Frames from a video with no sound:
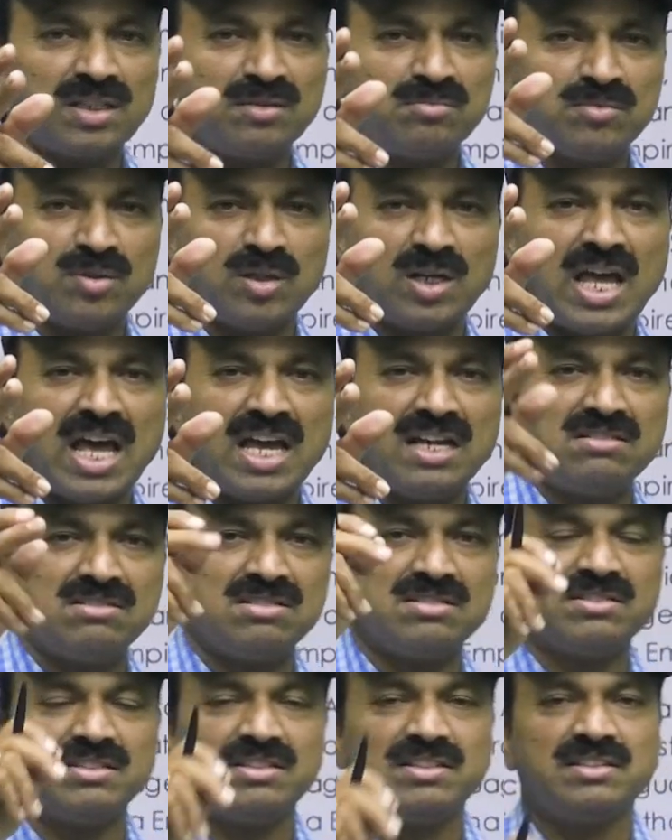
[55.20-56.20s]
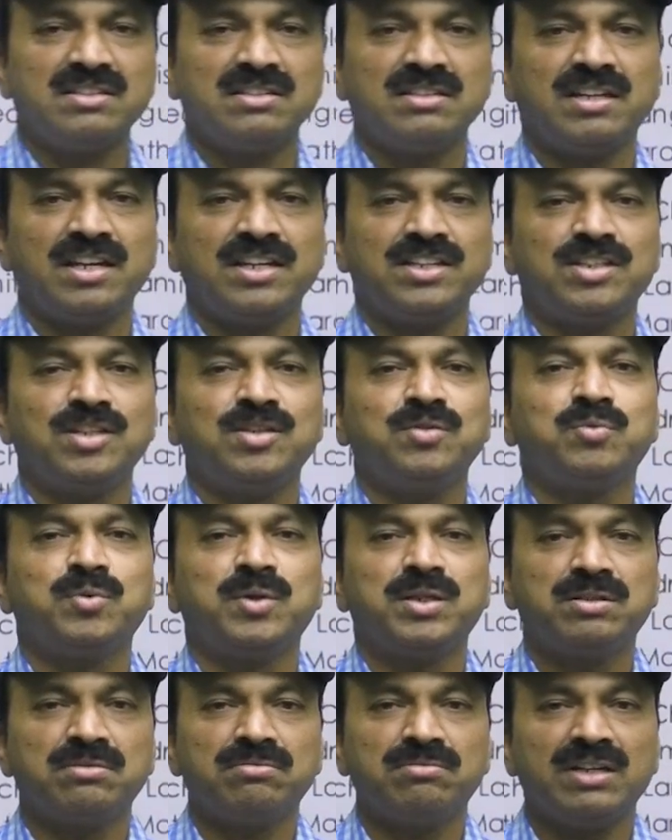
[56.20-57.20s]
came to light in the year
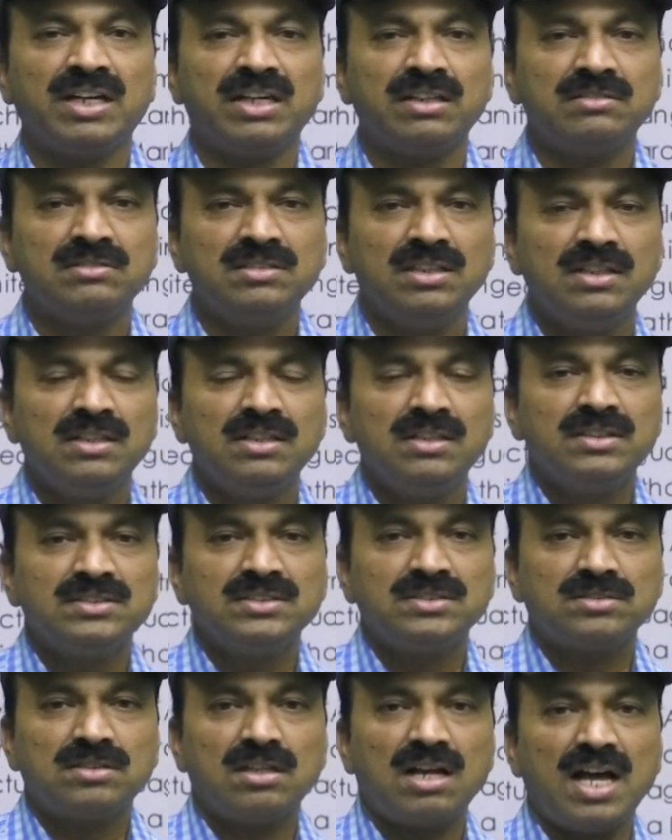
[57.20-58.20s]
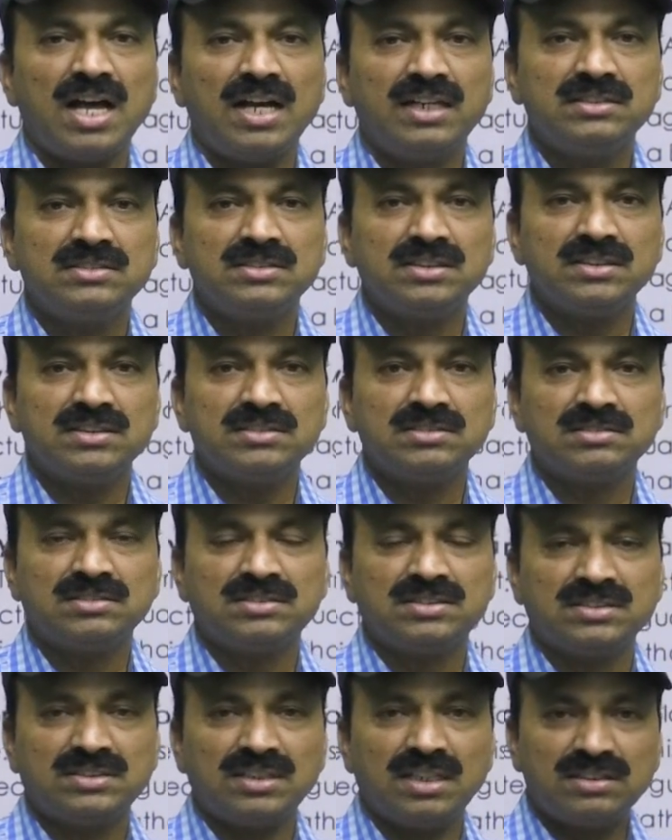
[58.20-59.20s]
1921. So and
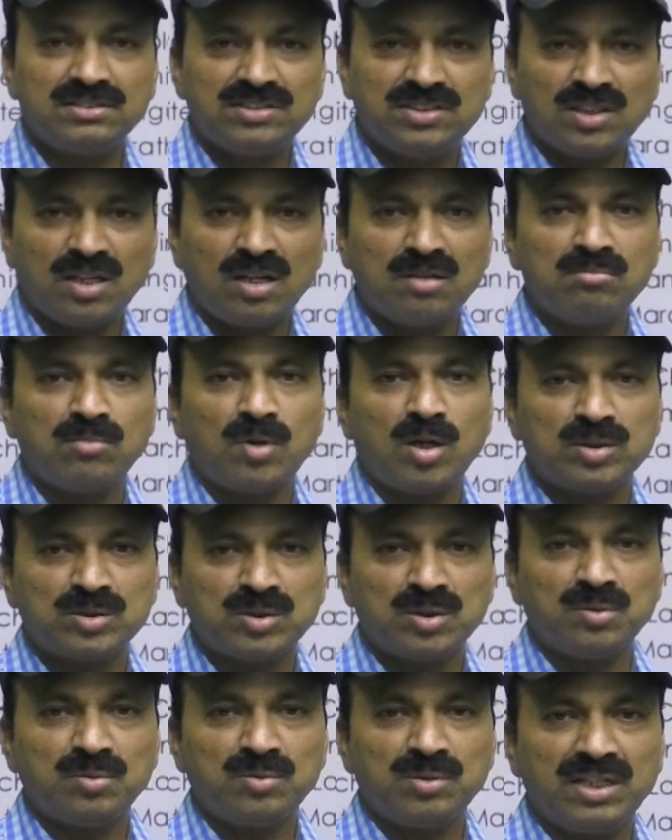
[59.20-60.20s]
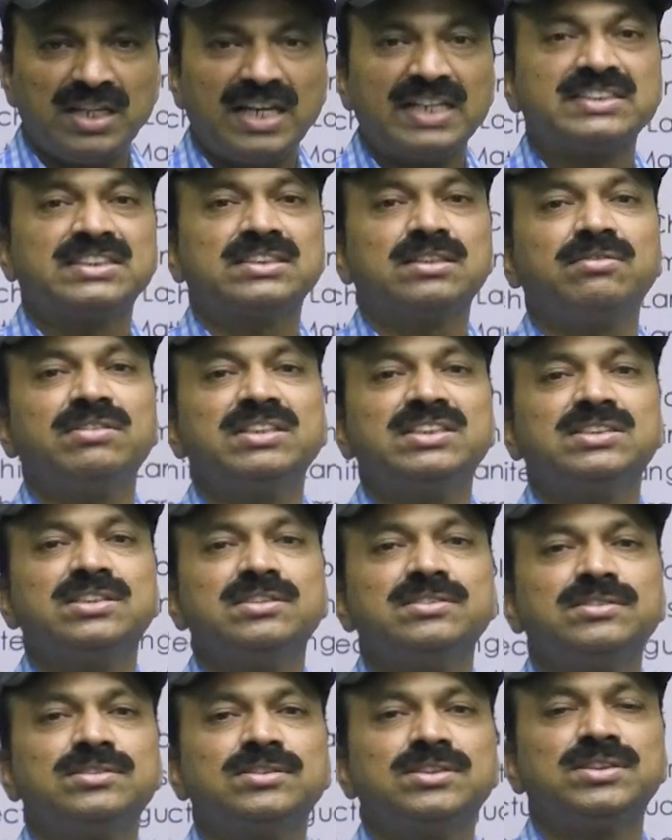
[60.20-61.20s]
Sir John Marshall only
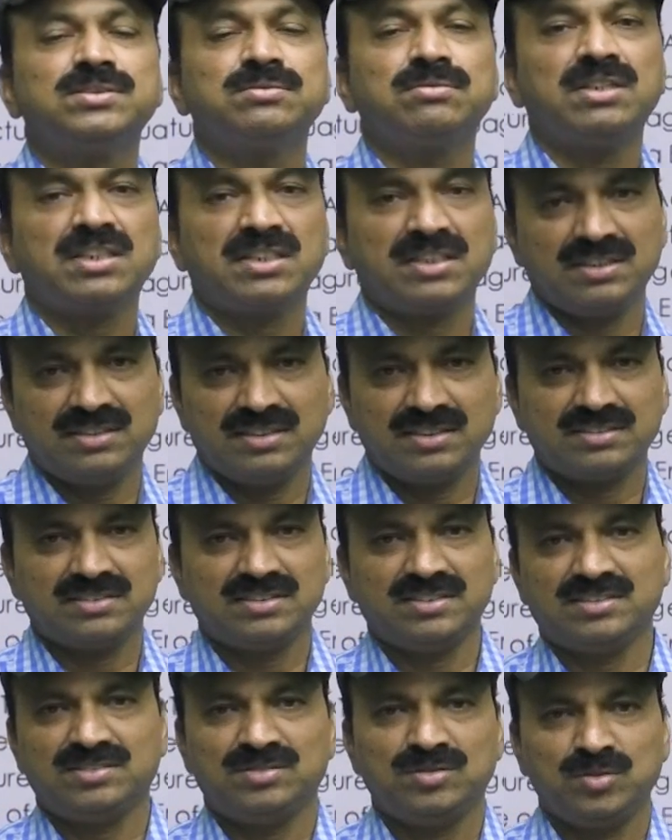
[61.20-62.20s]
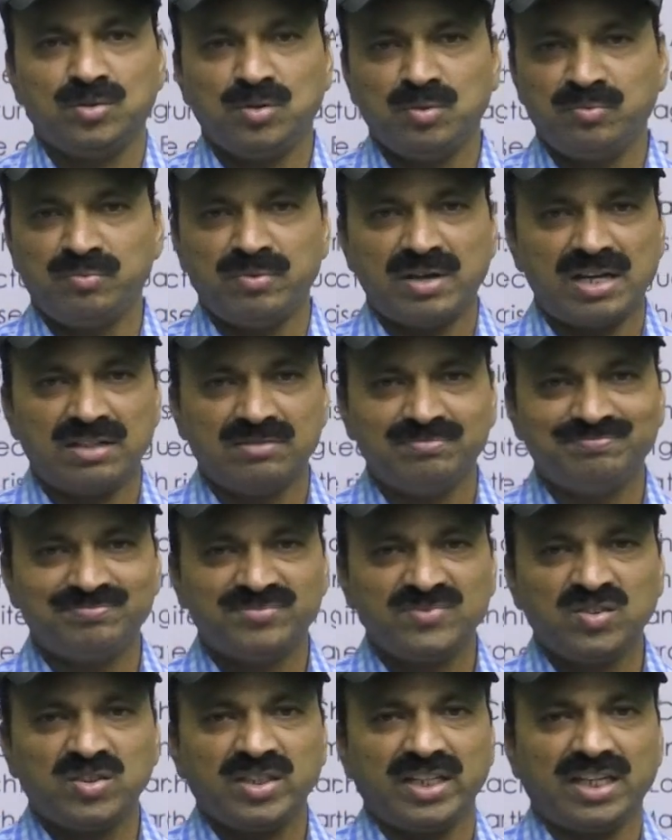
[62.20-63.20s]
excavations were conducted, you know well.
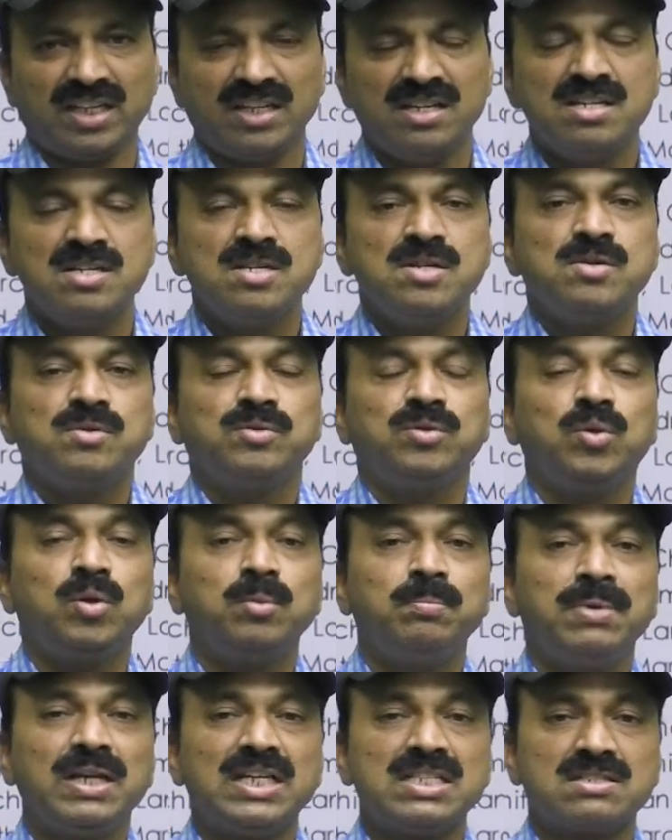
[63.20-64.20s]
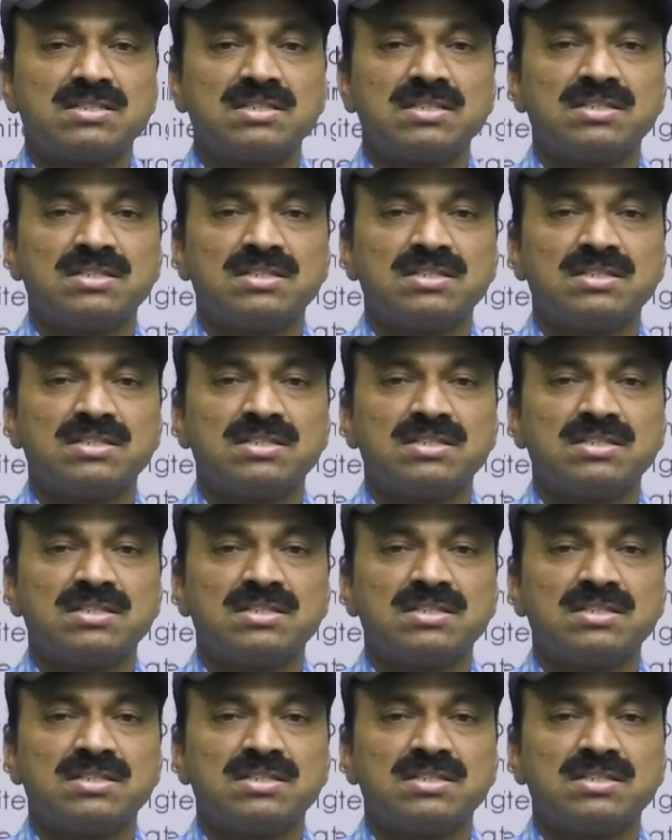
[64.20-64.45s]
Okay, noblest